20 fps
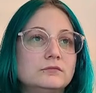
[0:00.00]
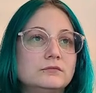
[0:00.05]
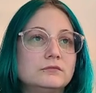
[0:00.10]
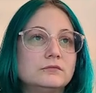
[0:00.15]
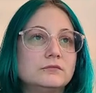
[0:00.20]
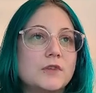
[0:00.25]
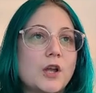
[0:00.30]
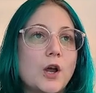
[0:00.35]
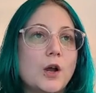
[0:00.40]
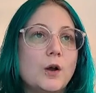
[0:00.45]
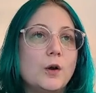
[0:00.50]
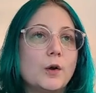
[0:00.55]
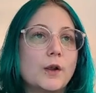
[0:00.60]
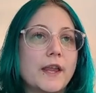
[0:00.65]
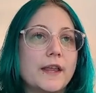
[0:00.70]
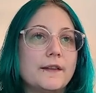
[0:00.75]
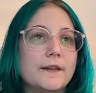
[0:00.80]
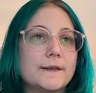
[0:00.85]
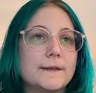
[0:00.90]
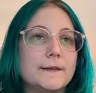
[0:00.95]
Oh, okay,
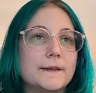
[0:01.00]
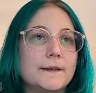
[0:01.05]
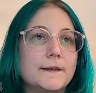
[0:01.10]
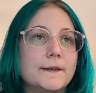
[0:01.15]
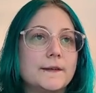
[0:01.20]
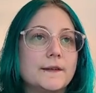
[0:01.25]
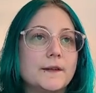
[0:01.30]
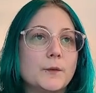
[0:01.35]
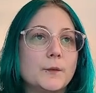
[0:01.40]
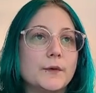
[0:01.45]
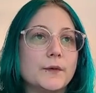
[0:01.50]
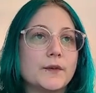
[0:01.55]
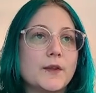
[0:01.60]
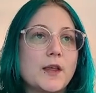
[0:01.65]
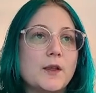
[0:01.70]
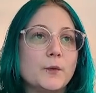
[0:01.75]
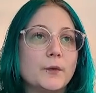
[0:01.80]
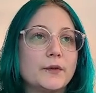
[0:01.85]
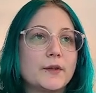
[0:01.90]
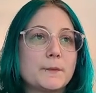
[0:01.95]
let's see. It
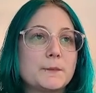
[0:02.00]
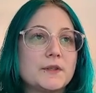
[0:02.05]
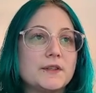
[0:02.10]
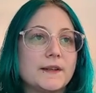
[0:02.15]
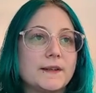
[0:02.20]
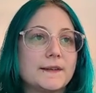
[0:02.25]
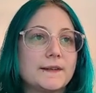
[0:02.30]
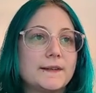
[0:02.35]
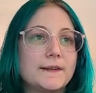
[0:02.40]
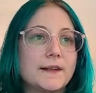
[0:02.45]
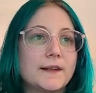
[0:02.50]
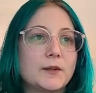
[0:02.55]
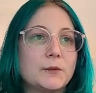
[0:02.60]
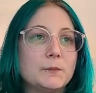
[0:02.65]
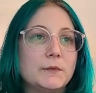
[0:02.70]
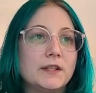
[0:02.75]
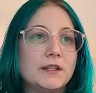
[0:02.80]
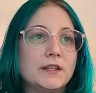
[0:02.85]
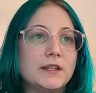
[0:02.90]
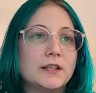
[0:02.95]
was up to like 6
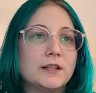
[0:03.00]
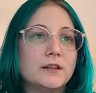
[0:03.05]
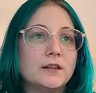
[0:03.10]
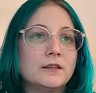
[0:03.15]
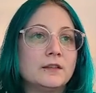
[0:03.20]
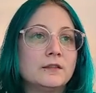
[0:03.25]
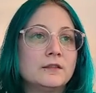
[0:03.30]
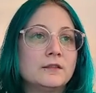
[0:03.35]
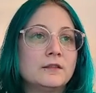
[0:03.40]
million,